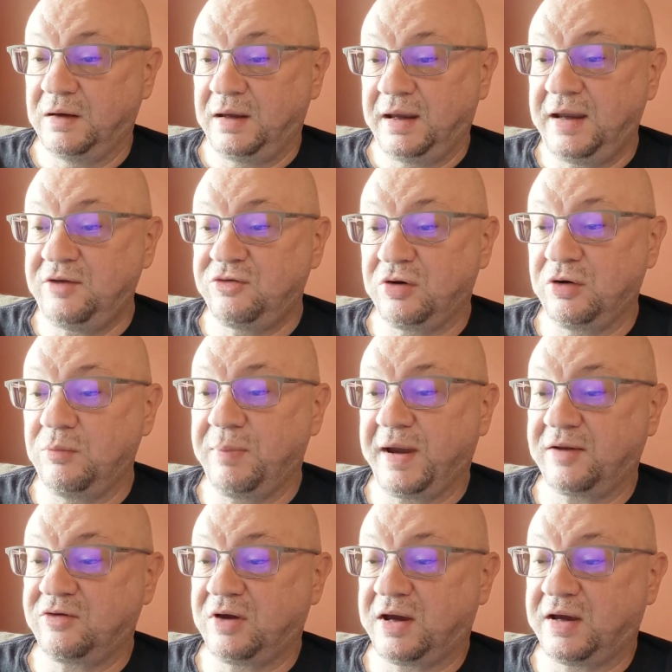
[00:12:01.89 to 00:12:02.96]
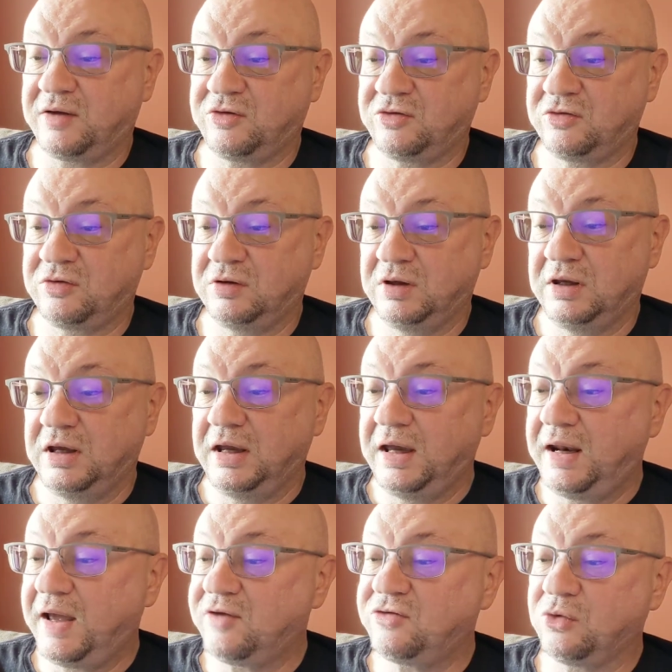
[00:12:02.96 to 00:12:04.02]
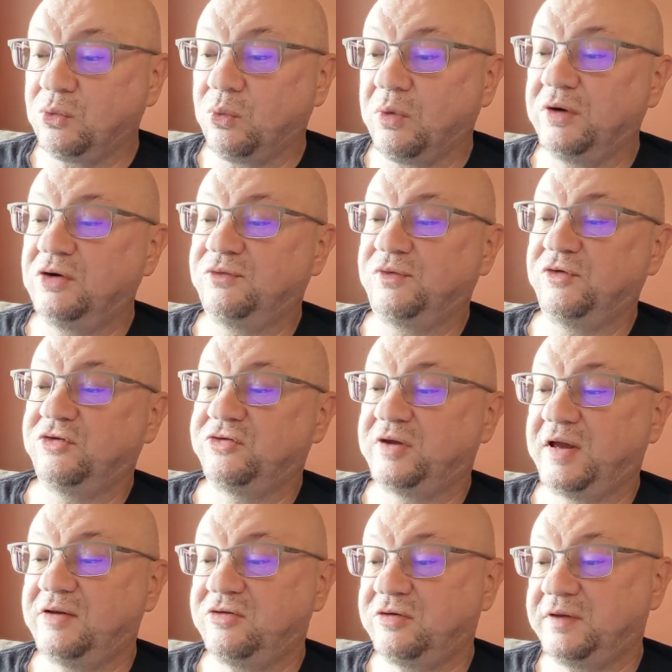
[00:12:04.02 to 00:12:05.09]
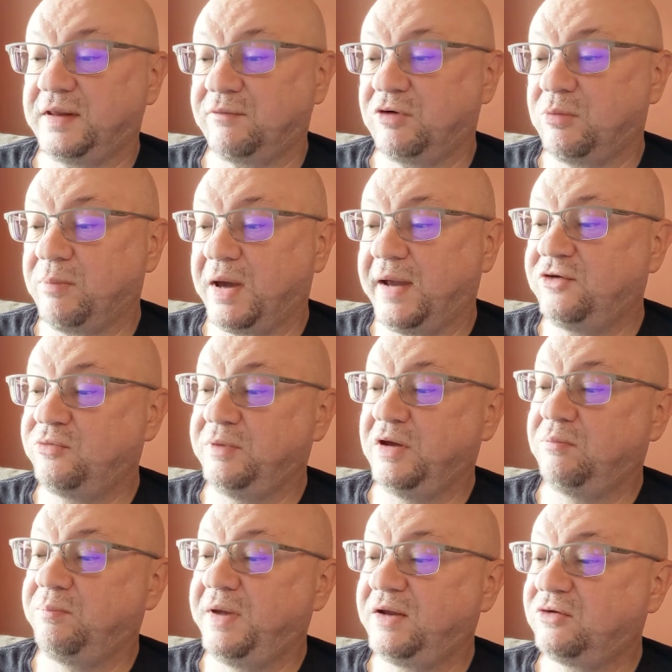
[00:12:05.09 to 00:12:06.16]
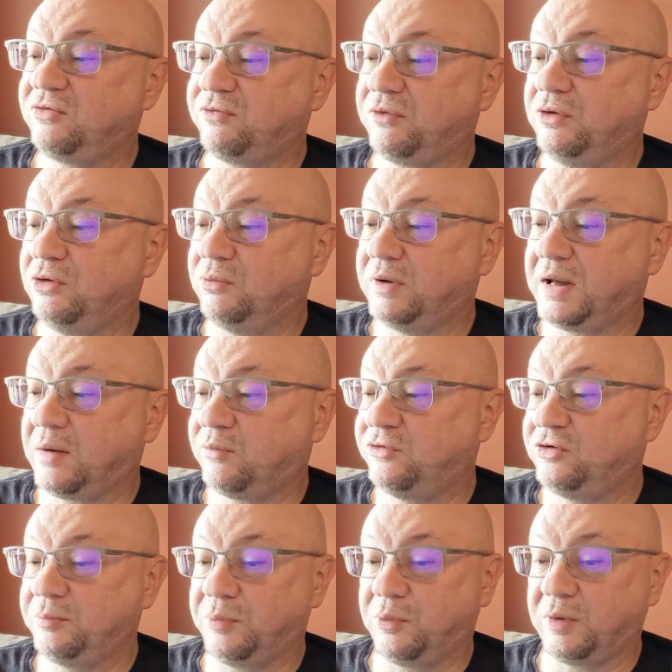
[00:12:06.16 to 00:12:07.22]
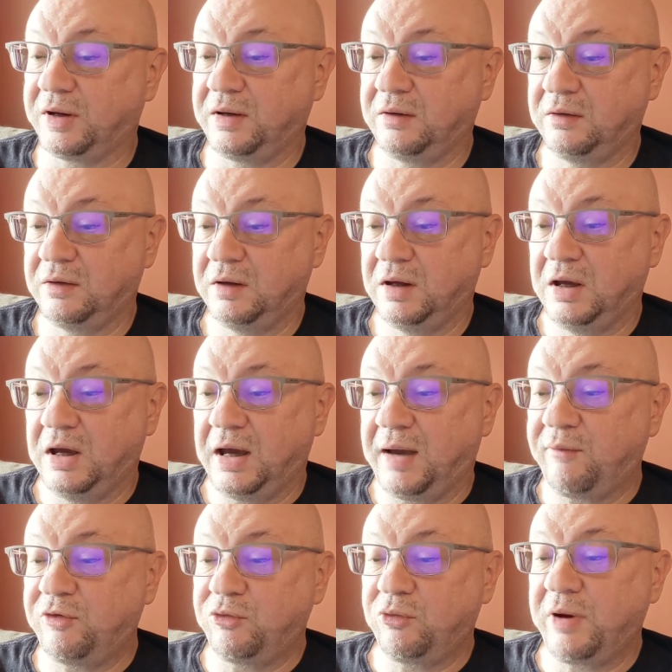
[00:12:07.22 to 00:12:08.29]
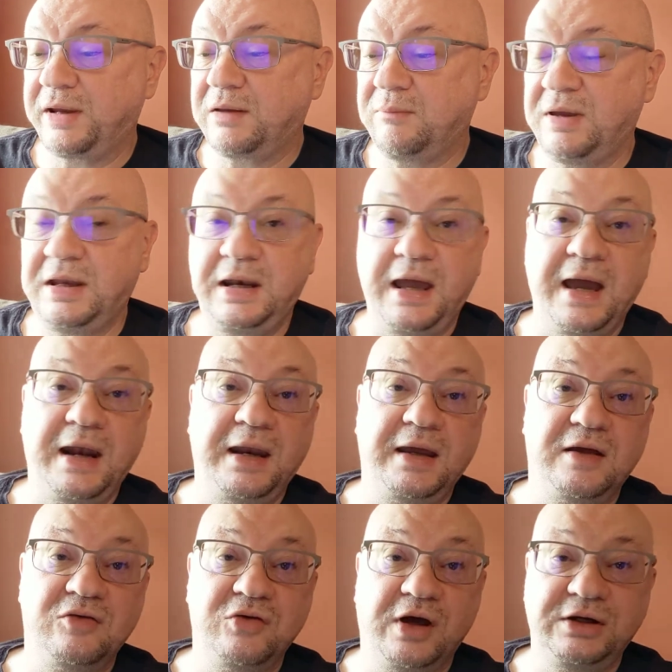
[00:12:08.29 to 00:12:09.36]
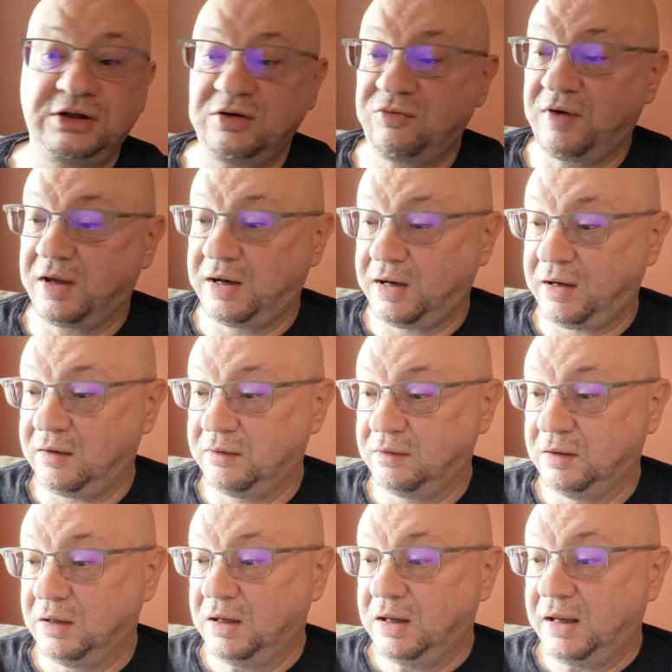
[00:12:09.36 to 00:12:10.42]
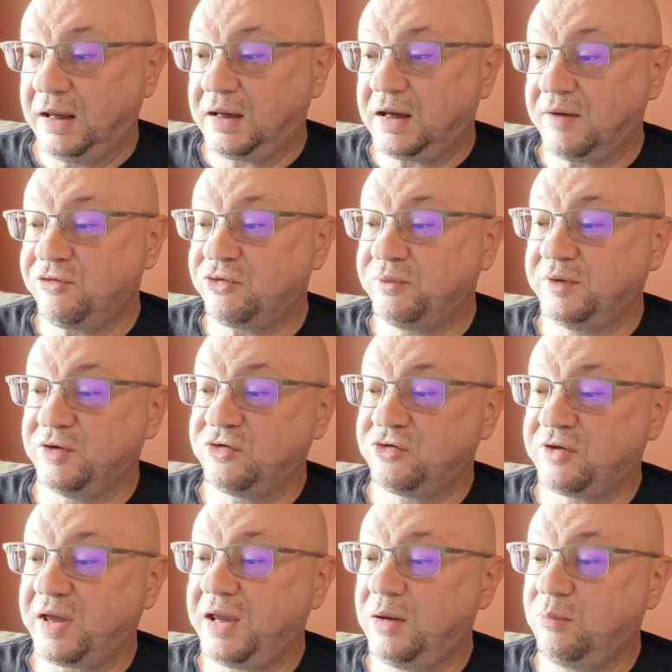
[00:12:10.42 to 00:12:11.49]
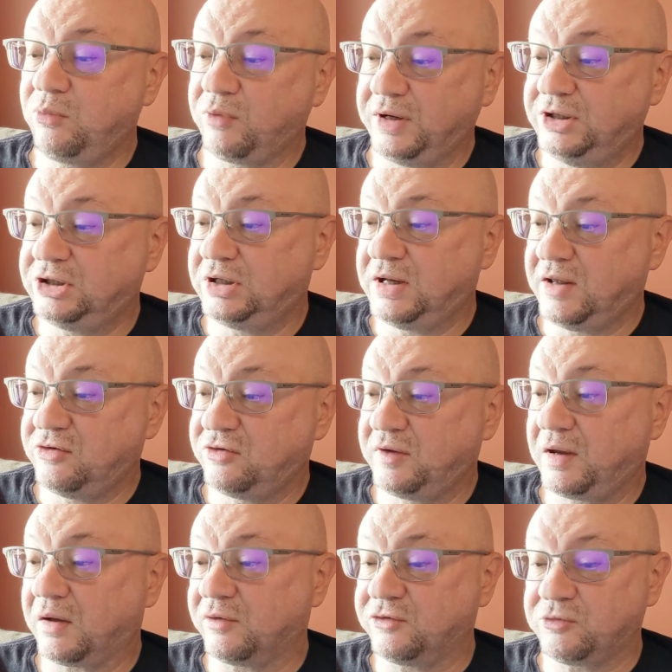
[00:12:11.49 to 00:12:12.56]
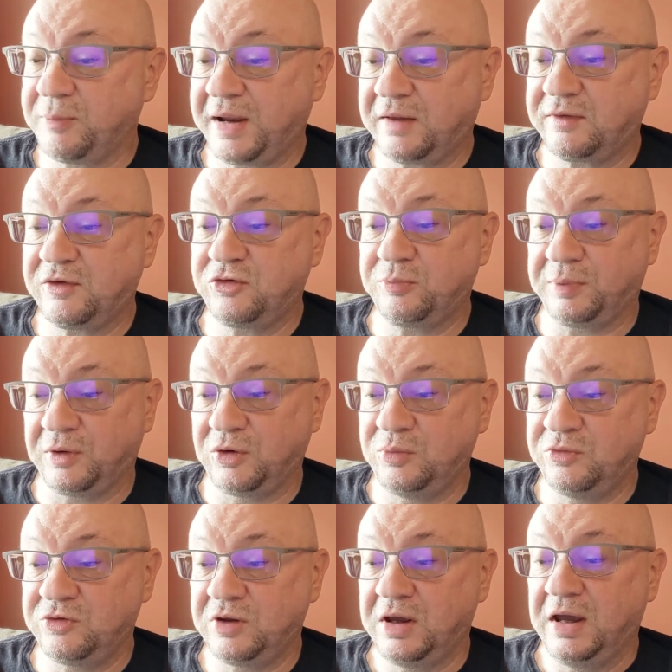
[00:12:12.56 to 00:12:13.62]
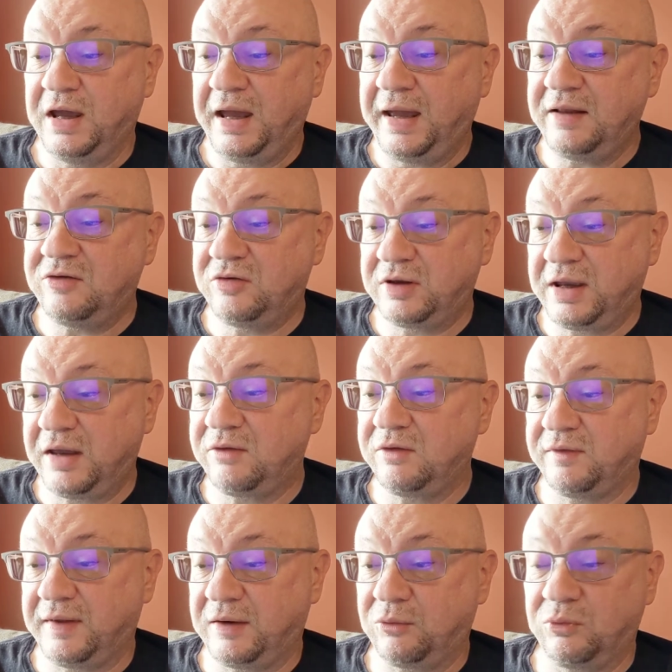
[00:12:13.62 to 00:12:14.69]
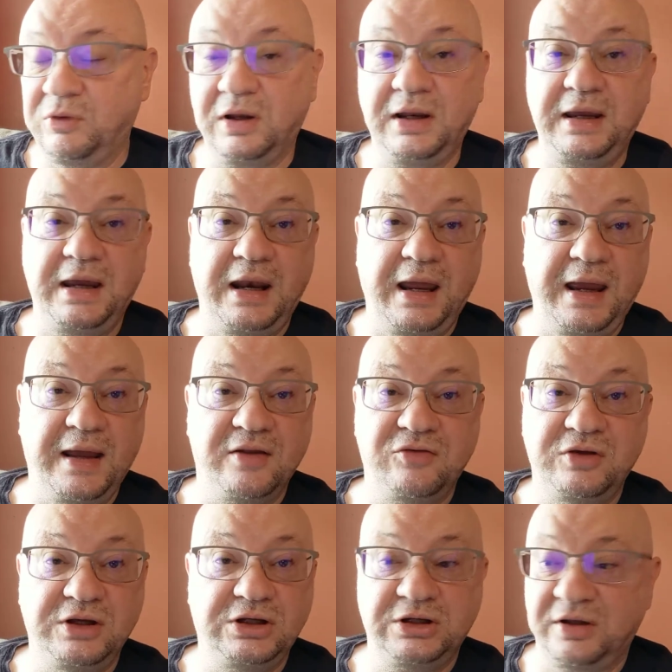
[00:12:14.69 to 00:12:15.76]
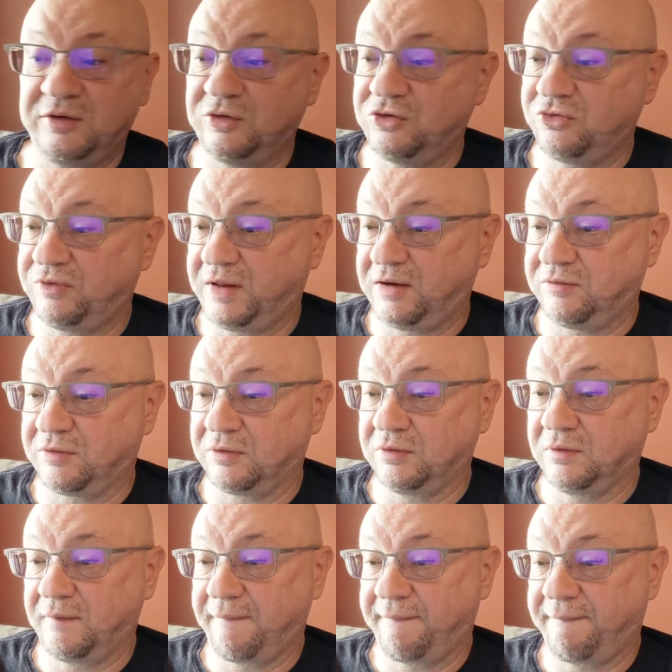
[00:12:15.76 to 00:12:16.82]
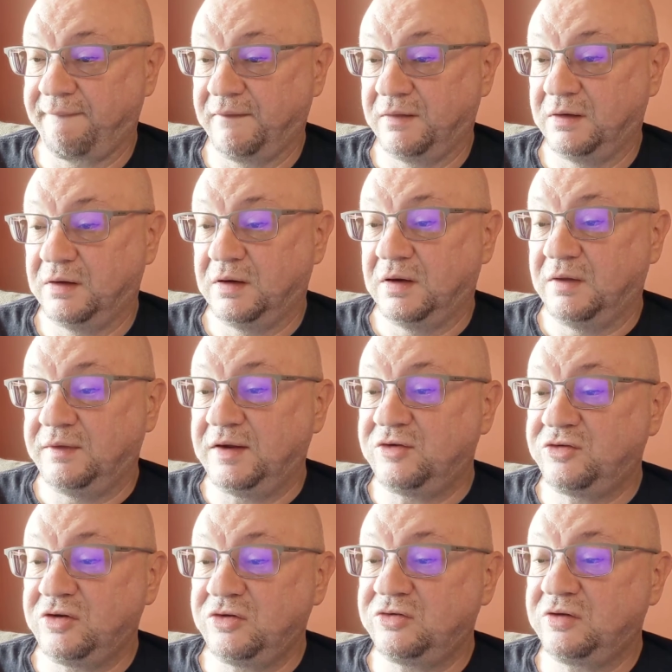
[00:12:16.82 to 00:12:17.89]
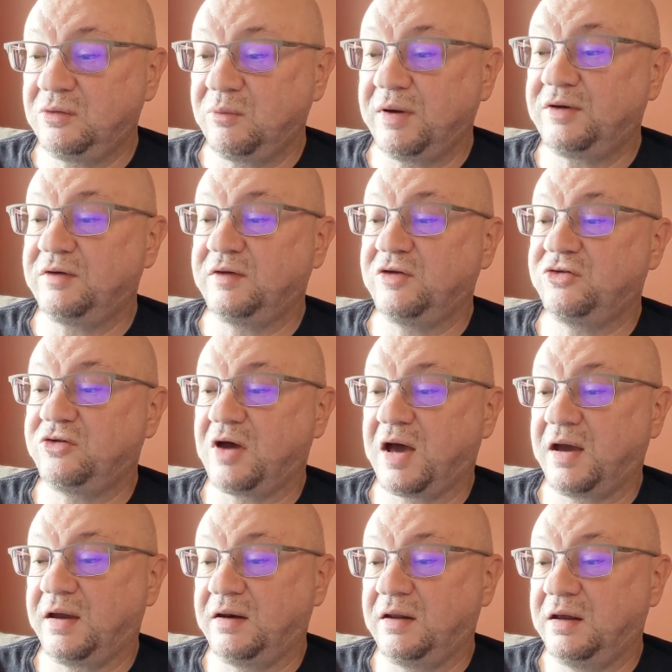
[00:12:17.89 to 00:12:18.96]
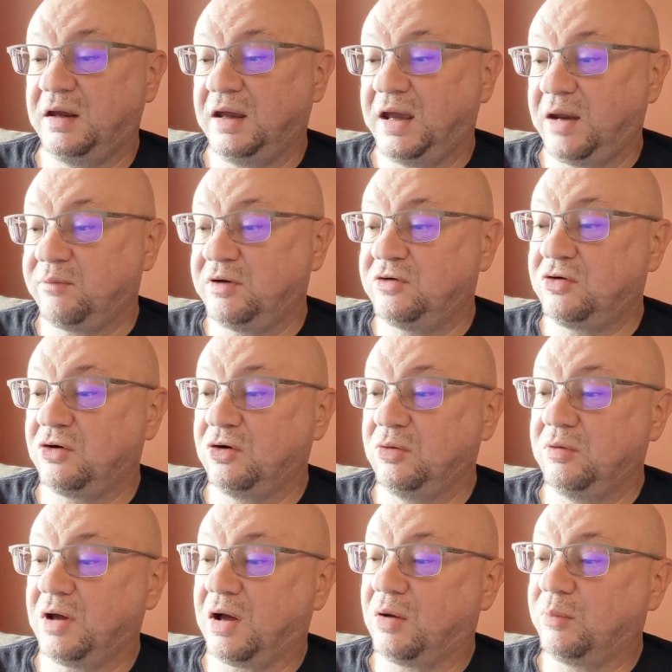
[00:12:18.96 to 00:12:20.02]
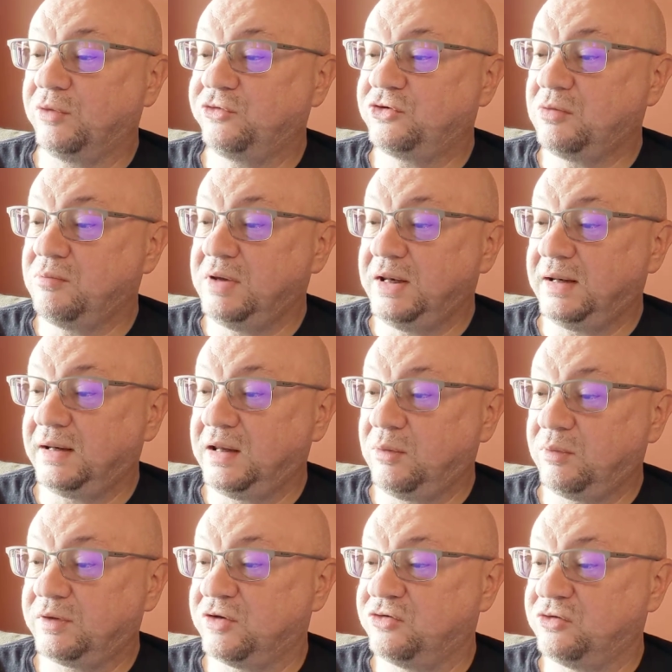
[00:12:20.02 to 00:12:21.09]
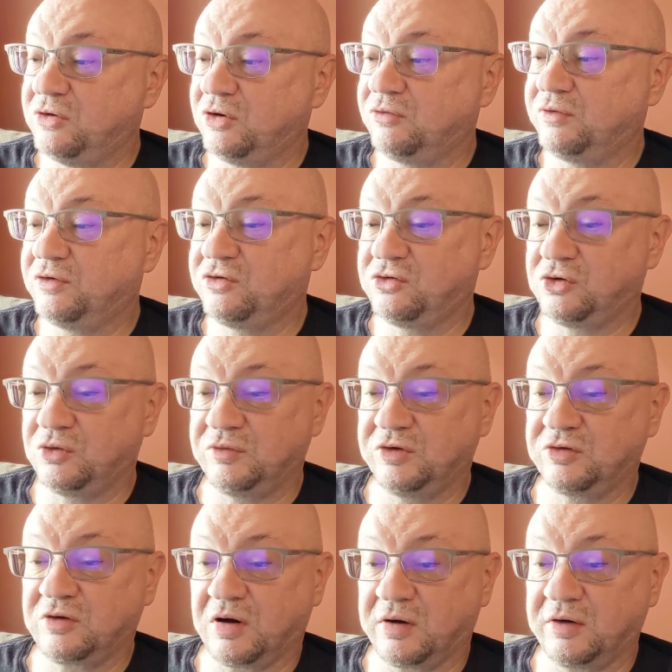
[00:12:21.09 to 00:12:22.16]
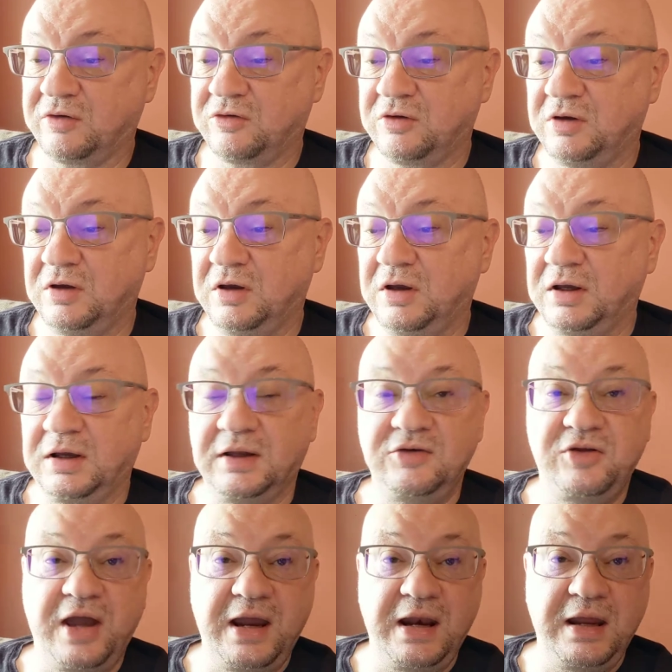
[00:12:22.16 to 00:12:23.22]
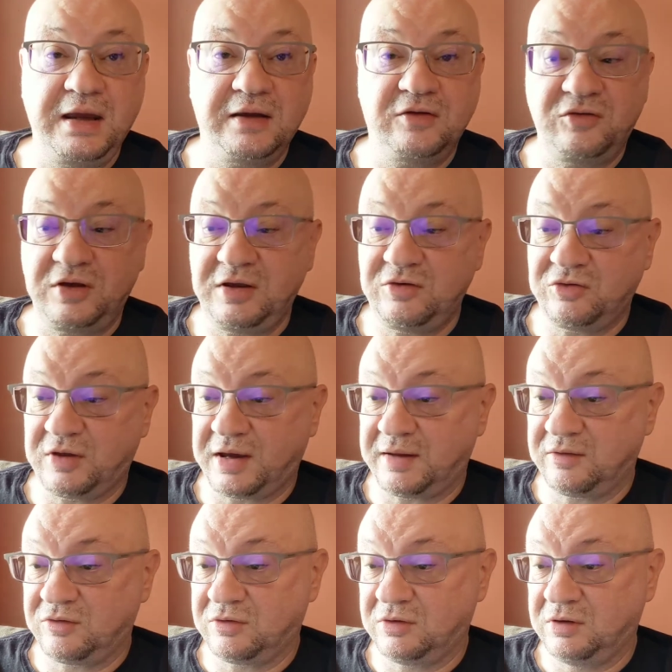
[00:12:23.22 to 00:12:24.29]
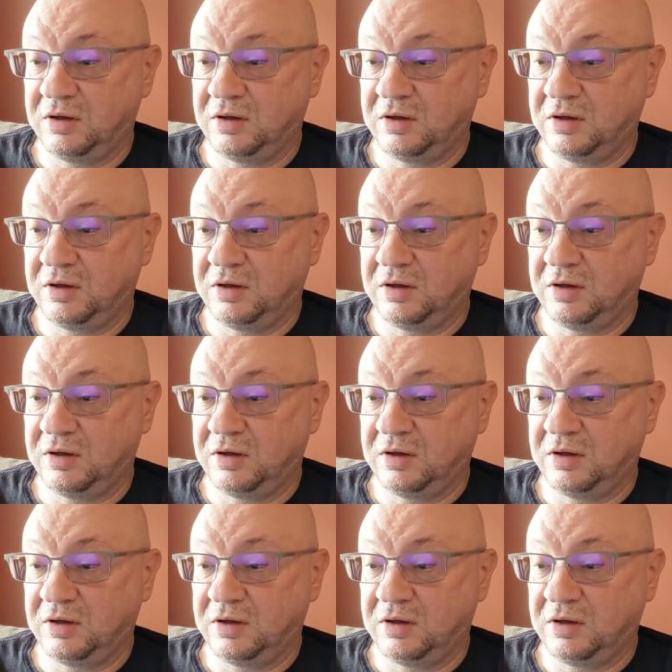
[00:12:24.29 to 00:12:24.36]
He turned back to us. "It has a wonderful scent that reminds me of picked fruit when I was a boy. I would recommend adding a touch of honey. It comes from the same region as the osmanthus blooms, and together they really enhance each other's flavor." The assistant went to the side and returned almost immediately with a silver service cart containing a tea set.